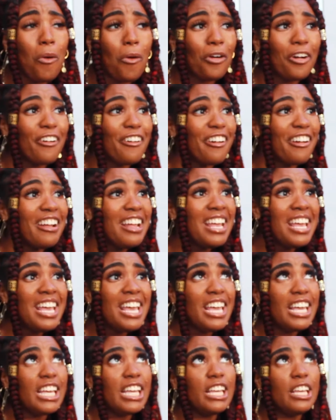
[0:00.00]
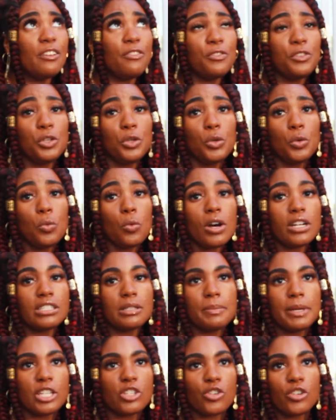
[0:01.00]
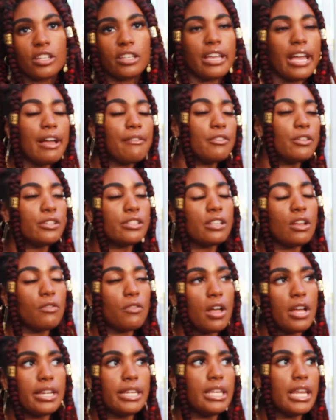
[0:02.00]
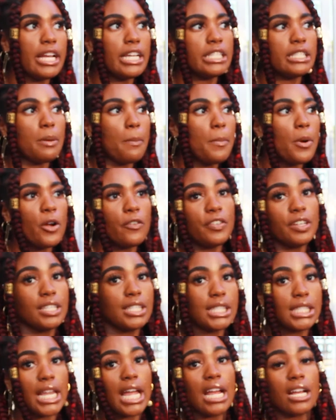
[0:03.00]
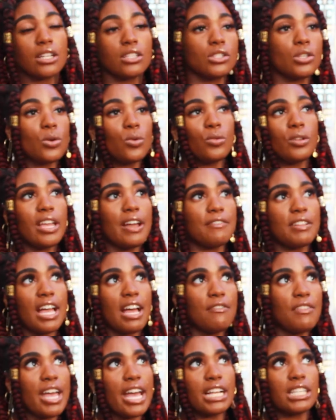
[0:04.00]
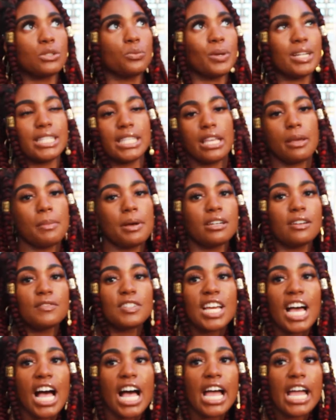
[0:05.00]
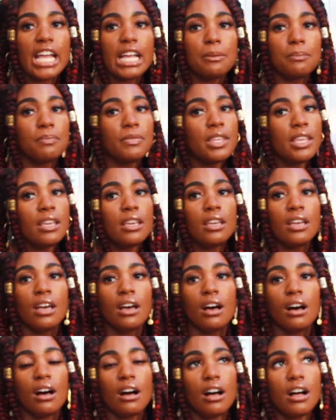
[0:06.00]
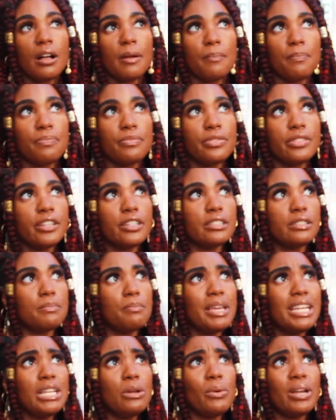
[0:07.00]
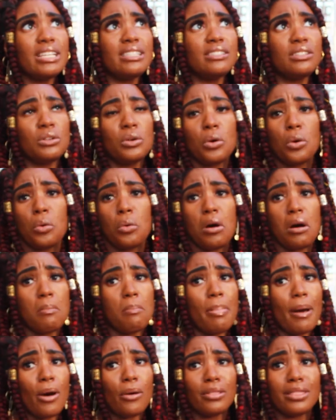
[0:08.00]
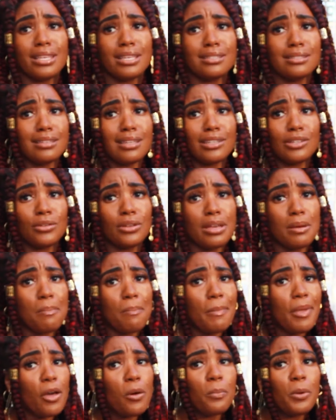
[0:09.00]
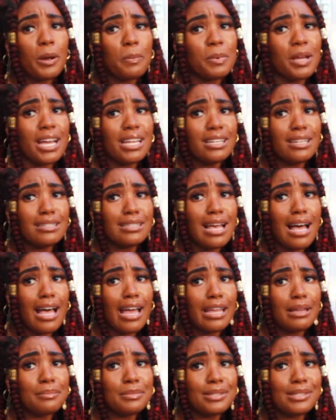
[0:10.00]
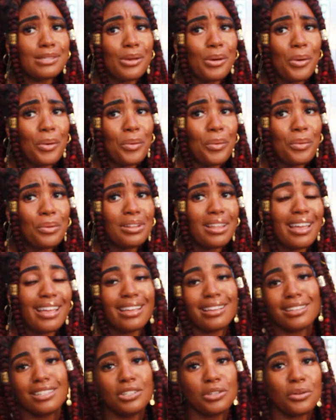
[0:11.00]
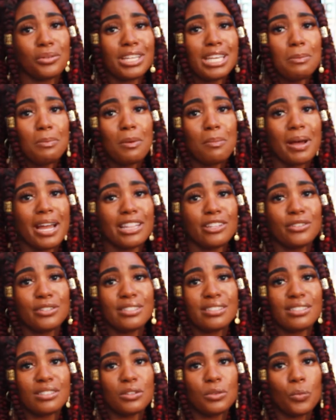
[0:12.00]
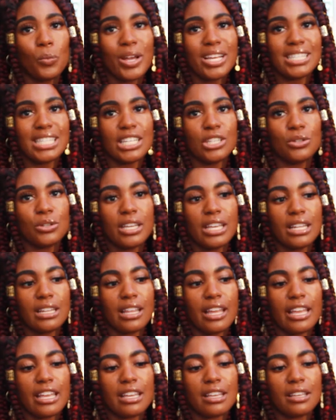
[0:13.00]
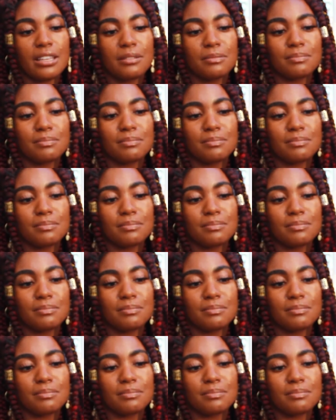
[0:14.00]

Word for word: or if you want to make sure you have yourself a nice perfect snack, so you have to have X Y Z amount of time. Um, there's many ways to go about this. Like, you can meal prep ahead of time, so like, you know, keep in mind there's ways that you can like